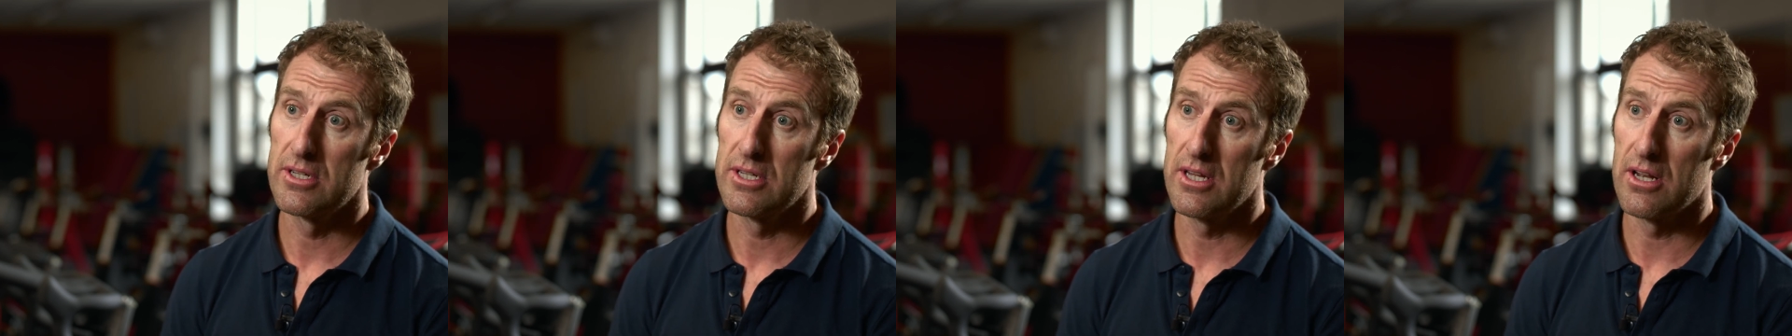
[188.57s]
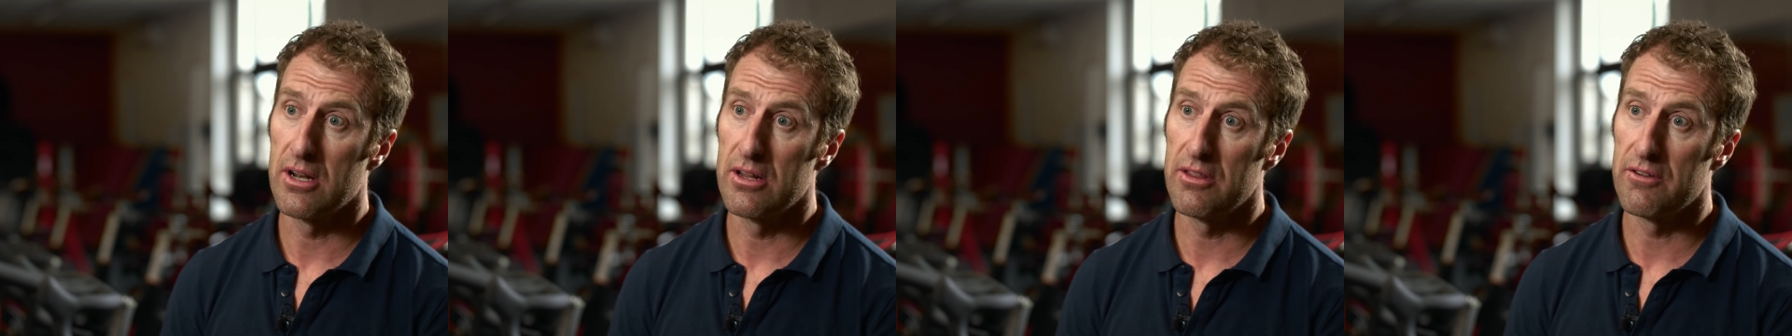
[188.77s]

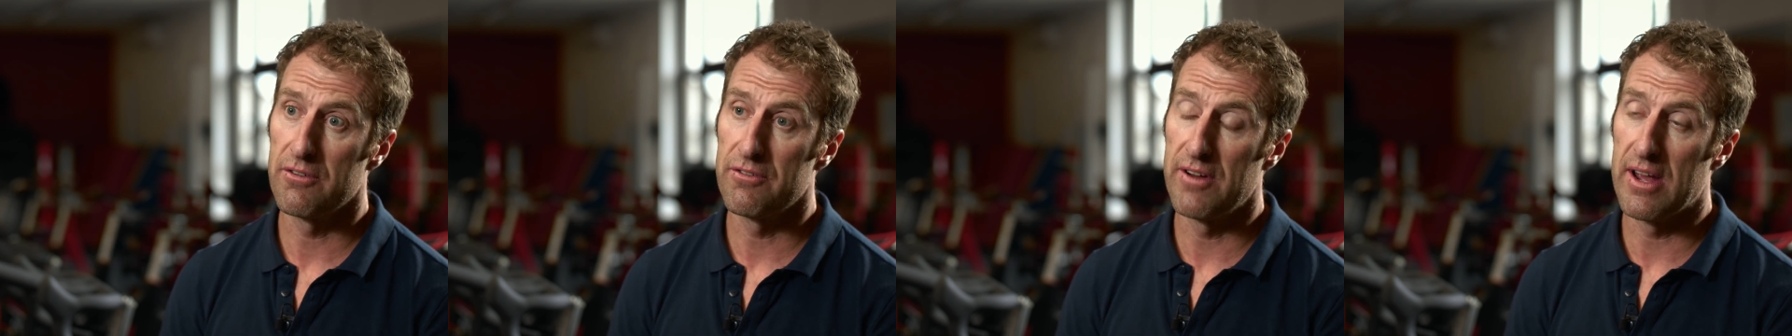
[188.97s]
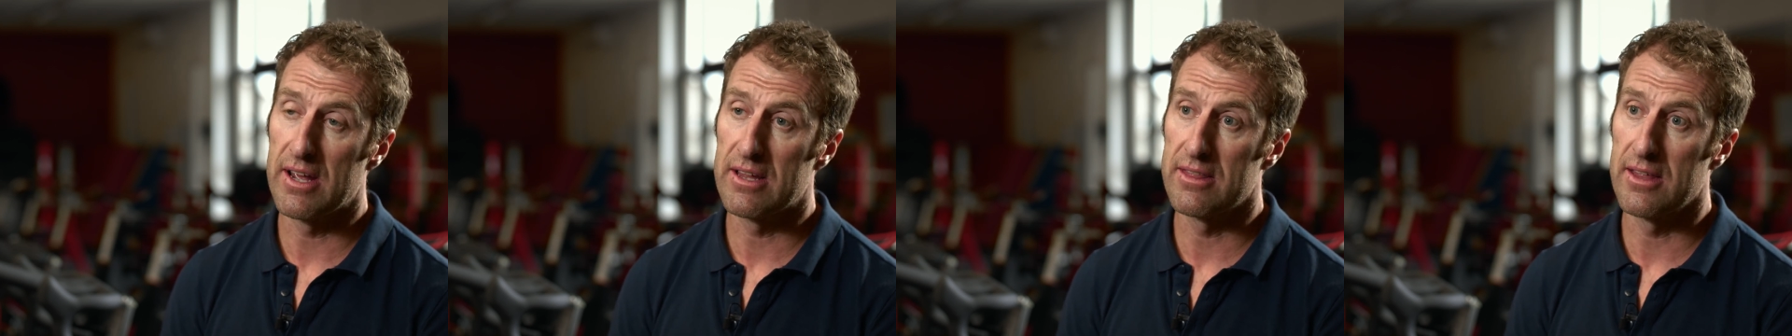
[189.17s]
the
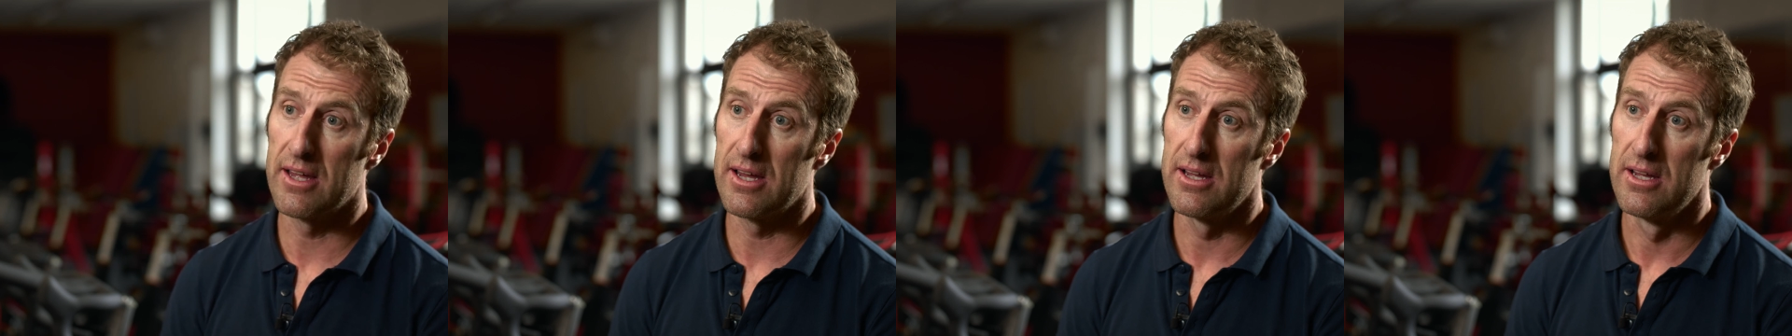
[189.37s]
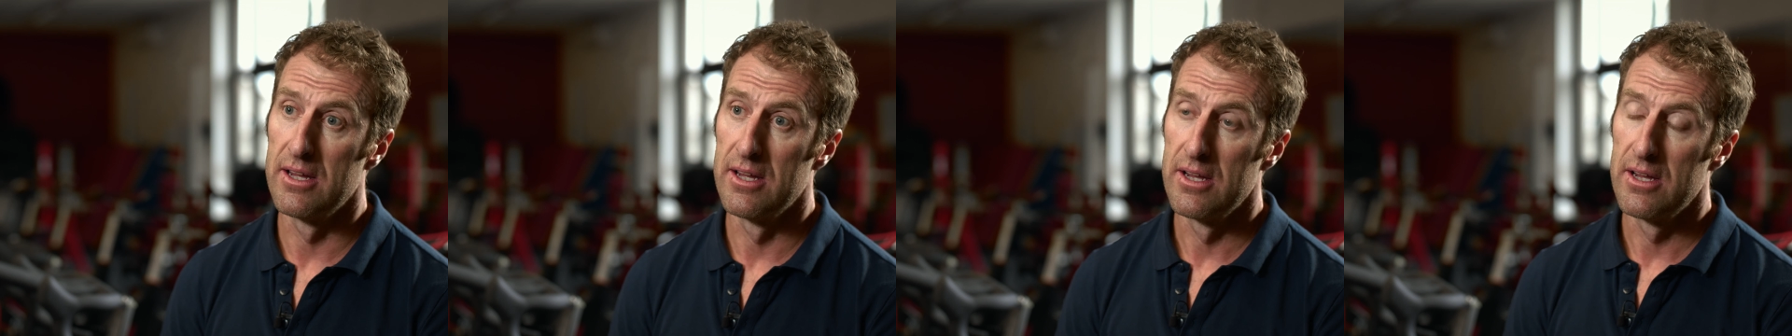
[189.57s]
fact
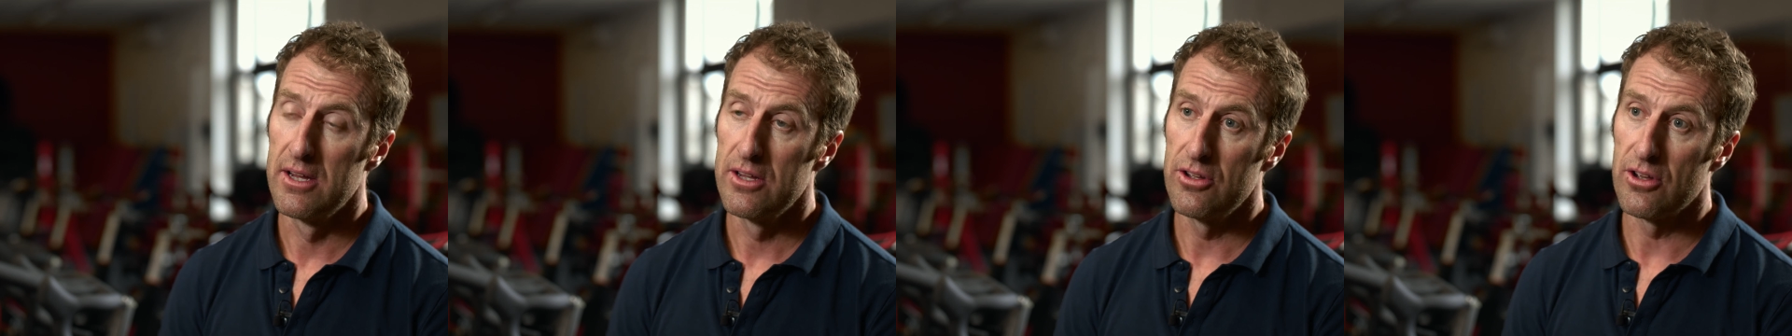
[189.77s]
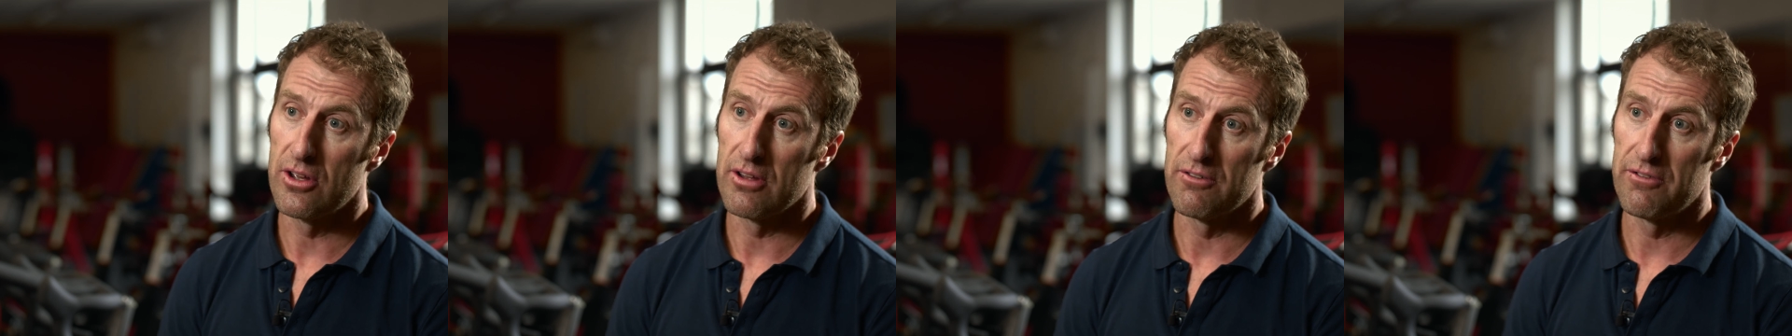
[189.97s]
that
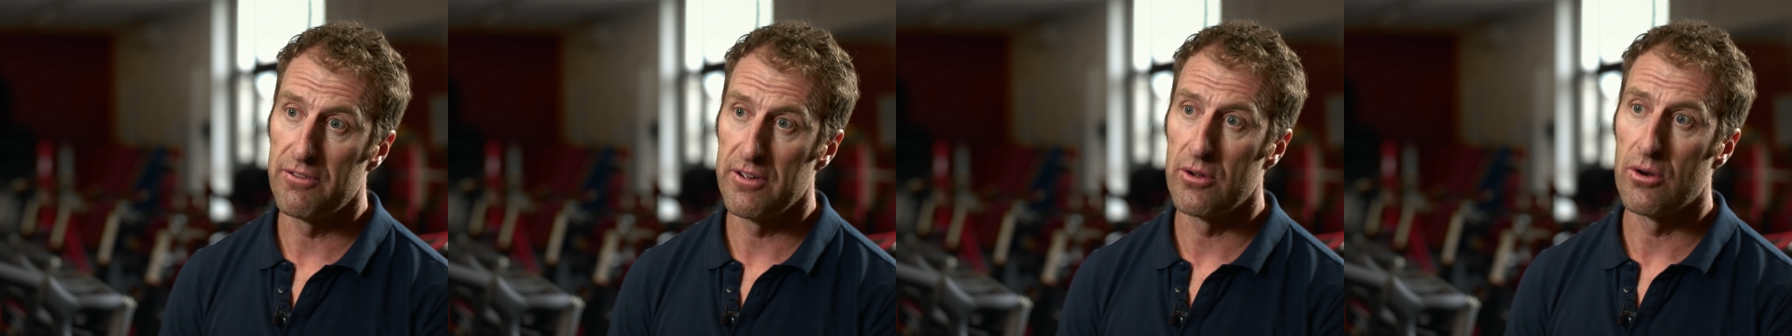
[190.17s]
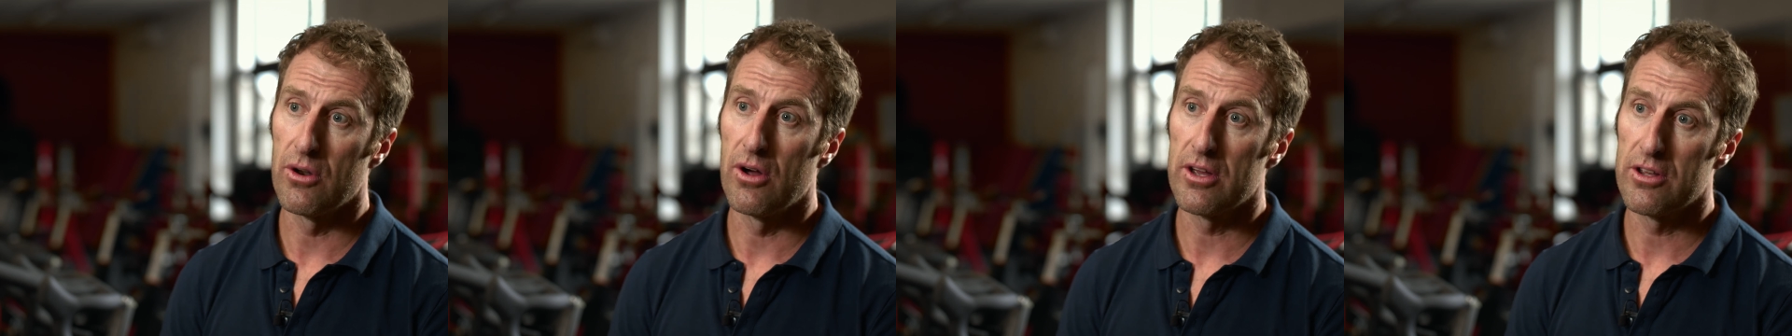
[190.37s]
you can
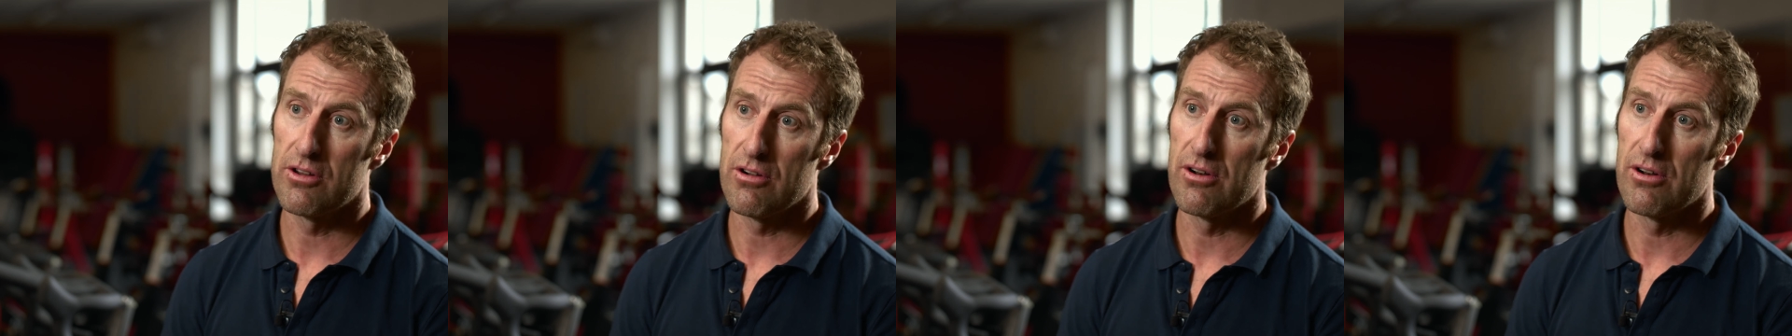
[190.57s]
feel like